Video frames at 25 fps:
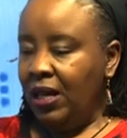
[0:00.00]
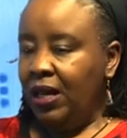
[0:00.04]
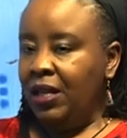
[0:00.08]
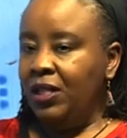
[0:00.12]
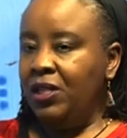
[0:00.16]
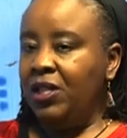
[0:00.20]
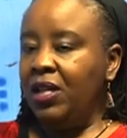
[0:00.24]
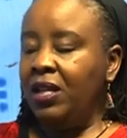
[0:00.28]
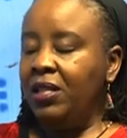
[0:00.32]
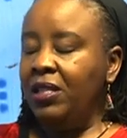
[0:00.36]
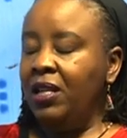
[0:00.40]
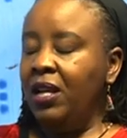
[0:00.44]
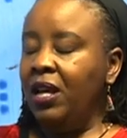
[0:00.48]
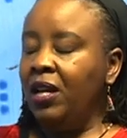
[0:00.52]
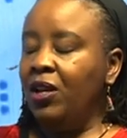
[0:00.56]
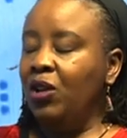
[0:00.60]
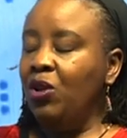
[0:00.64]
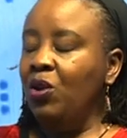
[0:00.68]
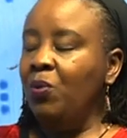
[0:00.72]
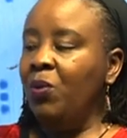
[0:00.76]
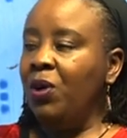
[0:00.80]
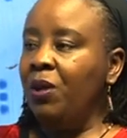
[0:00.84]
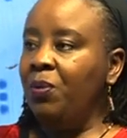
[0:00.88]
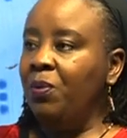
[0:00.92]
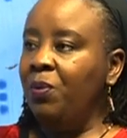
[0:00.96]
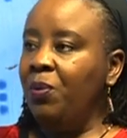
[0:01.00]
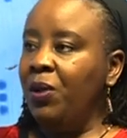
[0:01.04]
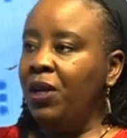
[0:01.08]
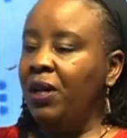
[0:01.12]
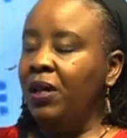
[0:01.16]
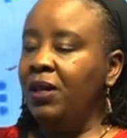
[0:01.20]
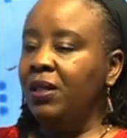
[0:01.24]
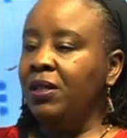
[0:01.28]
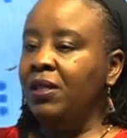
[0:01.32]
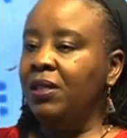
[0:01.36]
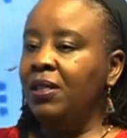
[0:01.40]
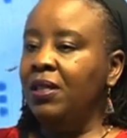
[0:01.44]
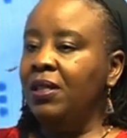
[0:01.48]
Just like human
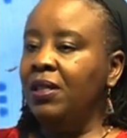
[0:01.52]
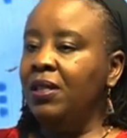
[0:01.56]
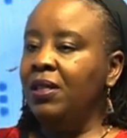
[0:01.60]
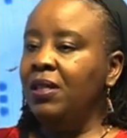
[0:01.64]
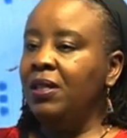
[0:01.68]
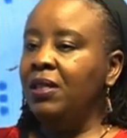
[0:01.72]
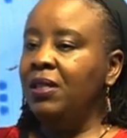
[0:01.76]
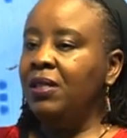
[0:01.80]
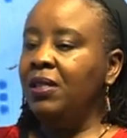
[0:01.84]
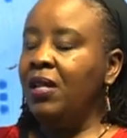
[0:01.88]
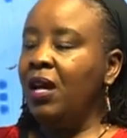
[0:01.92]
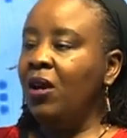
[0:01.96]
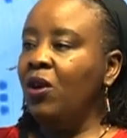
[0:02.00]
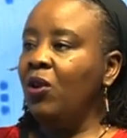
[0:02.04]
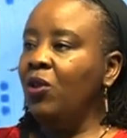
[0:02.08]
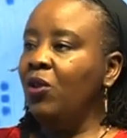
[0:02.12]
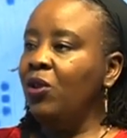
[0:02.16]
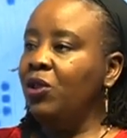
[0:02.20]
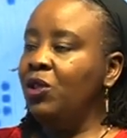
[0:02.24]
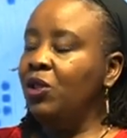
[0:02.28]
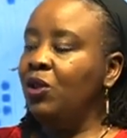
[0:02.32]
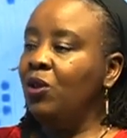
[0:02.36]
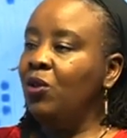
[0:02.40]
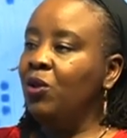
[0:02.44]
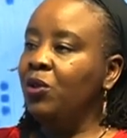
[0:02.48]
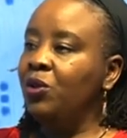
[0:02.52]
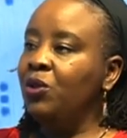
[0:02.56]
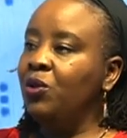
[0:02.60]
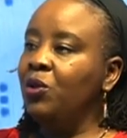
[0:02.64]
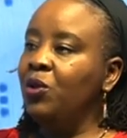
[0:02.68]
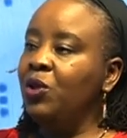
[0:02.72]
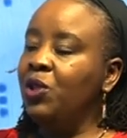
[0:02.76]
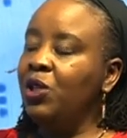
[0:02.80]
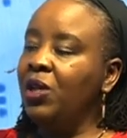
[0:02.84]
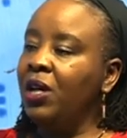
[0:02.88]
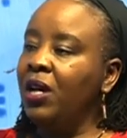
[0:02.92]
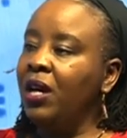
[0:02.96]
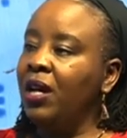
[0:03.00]
beings, this psychological
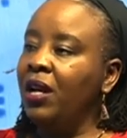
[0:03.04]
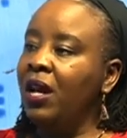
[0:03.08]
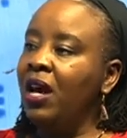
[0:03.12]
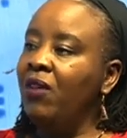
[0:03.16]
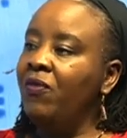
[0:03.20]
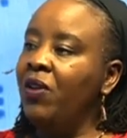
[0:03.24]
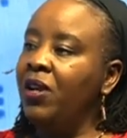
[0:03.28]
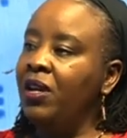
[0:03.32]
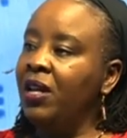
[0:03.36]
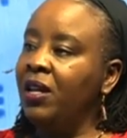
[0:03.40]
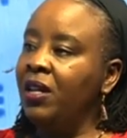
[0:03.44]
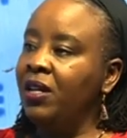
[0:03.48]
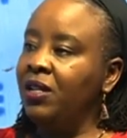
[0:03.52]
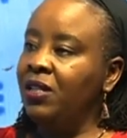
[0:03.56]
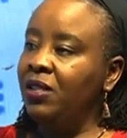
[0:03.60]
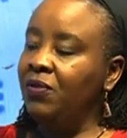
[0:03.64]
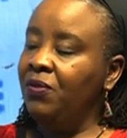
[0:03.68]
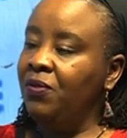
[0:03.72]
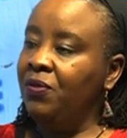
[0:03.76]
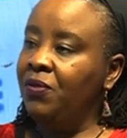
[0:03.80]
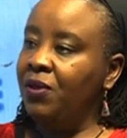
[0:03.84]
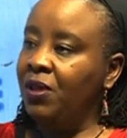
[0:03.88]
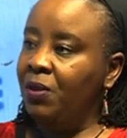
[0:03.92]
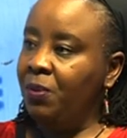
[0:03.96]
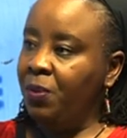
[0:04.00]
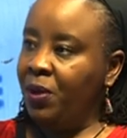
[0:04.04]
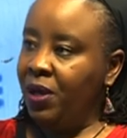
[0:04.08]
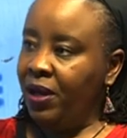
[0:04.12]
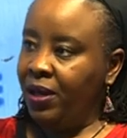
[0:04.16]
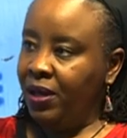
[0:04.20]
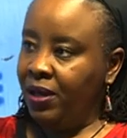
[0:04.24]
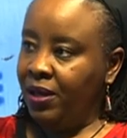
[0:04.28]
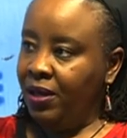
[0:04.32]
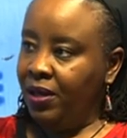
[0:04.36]
torture can have a negative feedback.